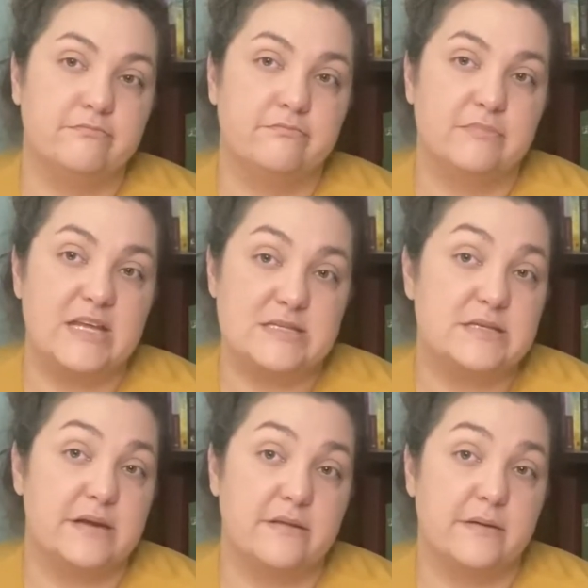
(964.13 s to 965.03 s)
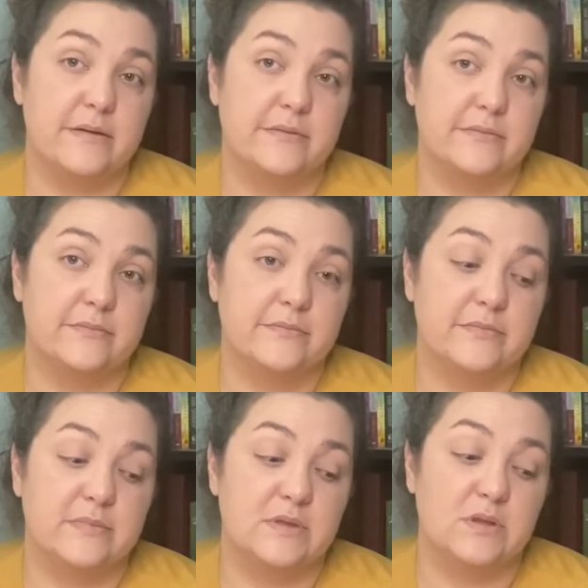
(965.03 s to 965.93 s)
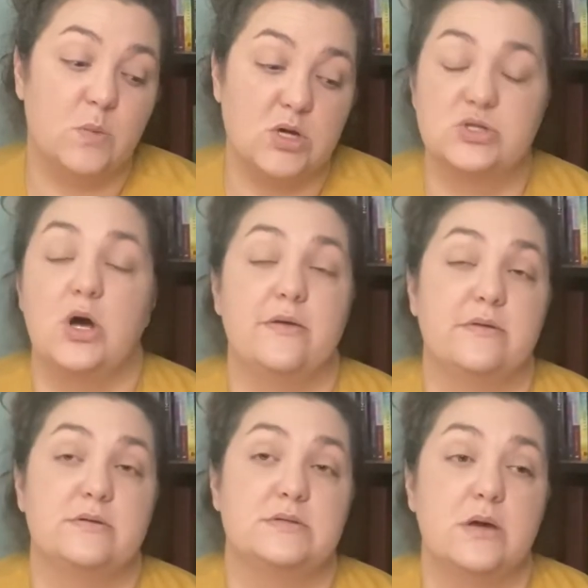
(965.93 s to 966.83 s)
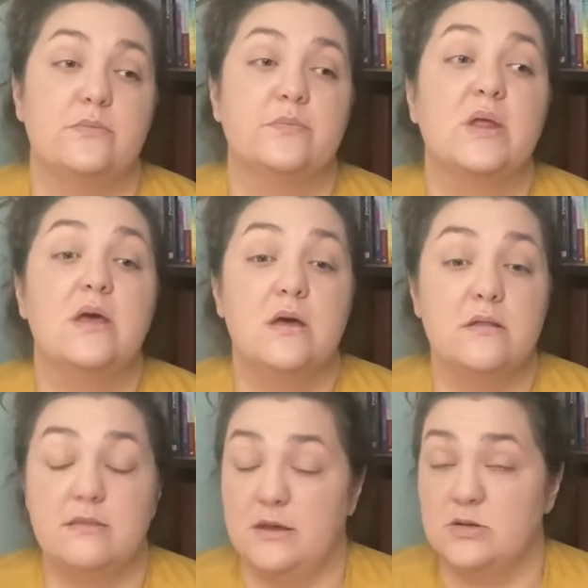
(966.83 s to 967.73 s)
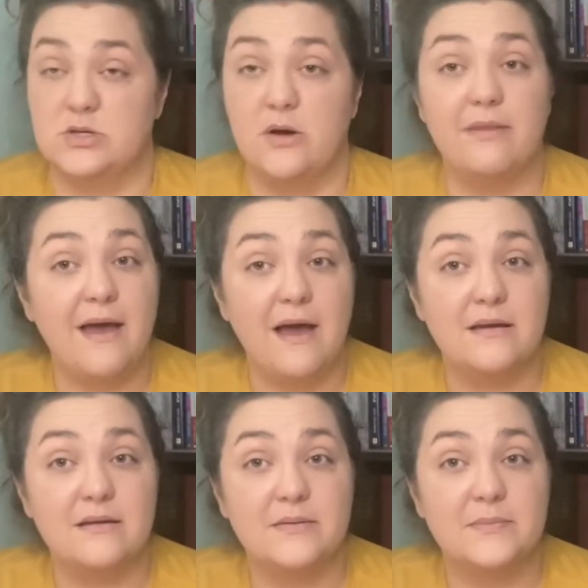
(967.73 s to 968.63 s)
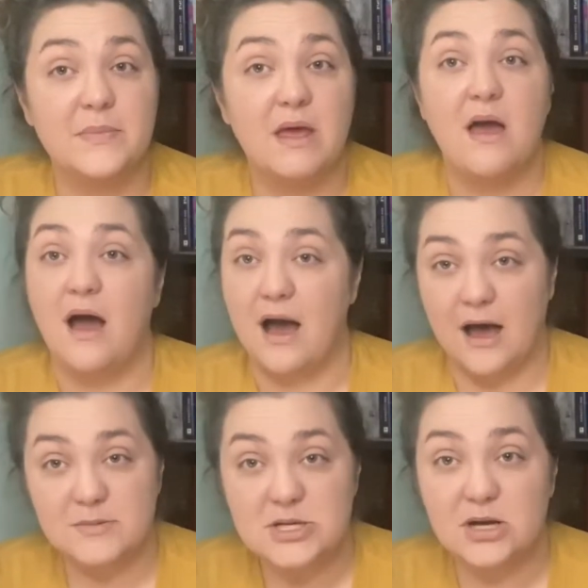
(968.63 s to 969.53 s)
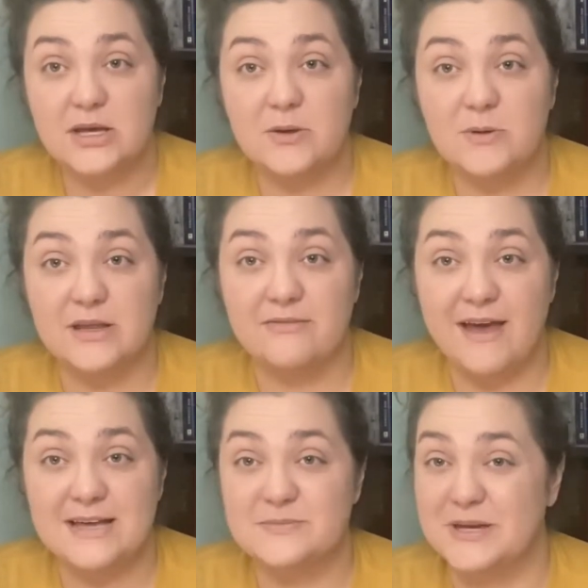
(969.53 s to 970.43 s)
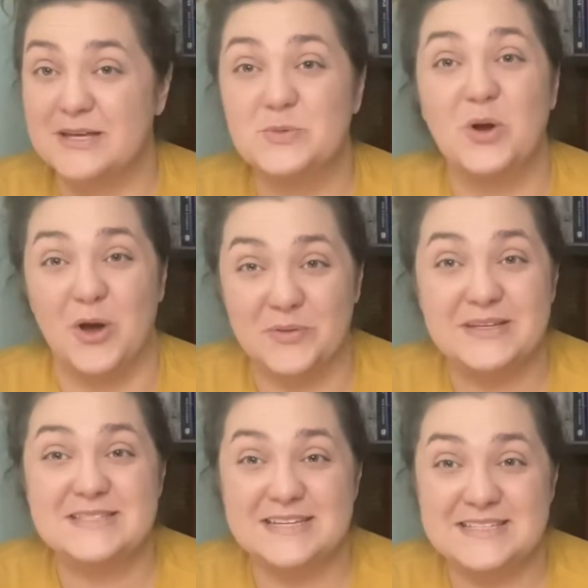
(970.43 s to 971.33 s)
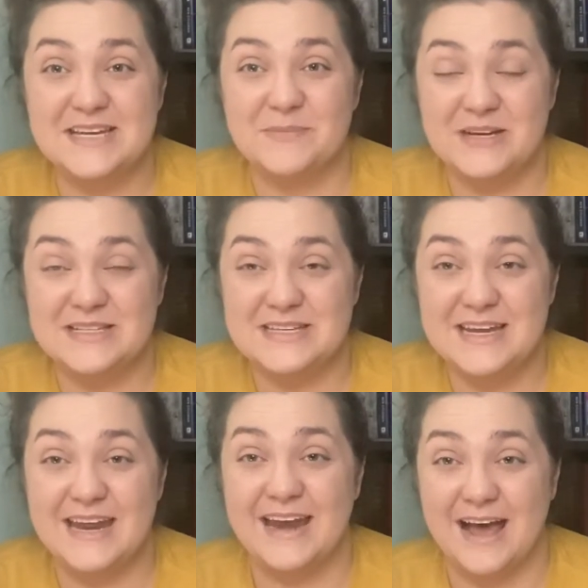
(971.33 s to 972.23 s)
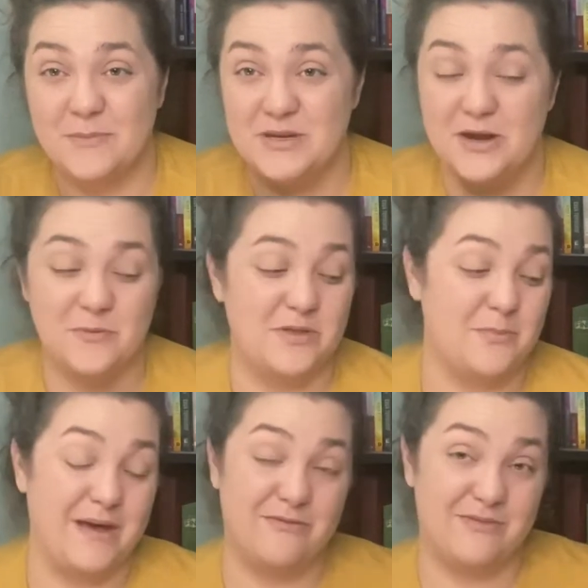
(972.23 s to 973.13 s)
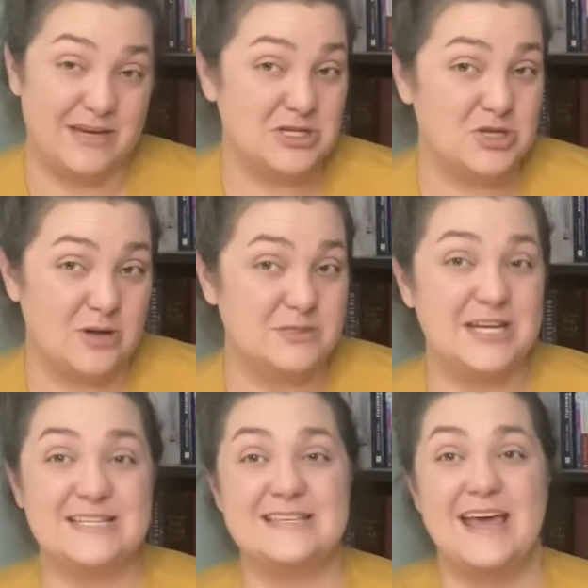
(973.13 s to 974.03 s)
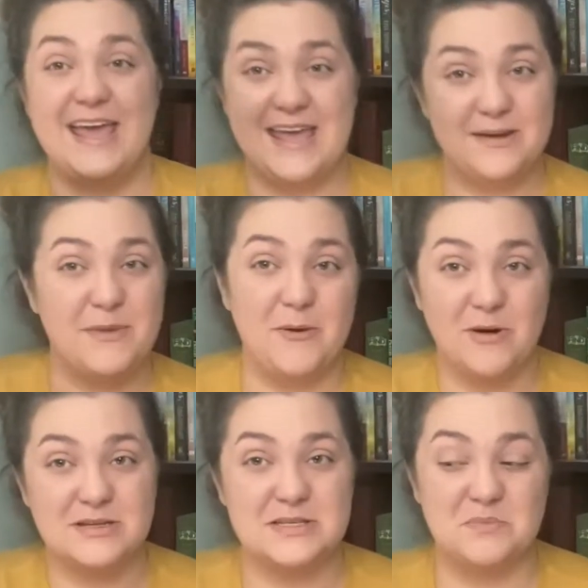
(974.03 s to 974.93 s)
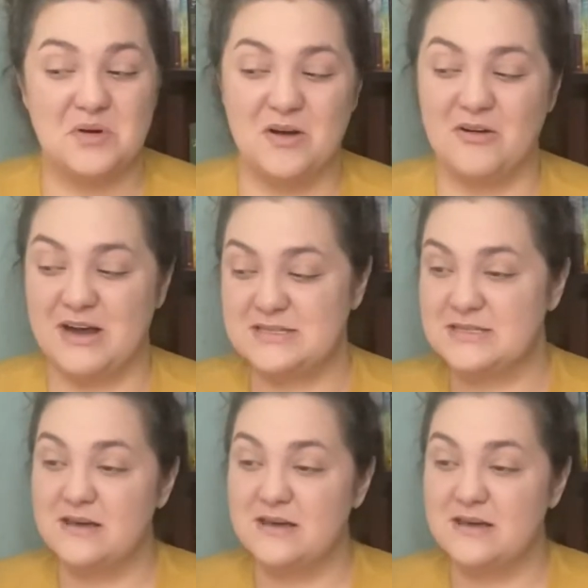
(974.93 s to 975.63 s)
instead of the washcloth. So there's all that. I'm talking really fast because we're only 16 minutes in and I'm done with my finished objects and my works in progress.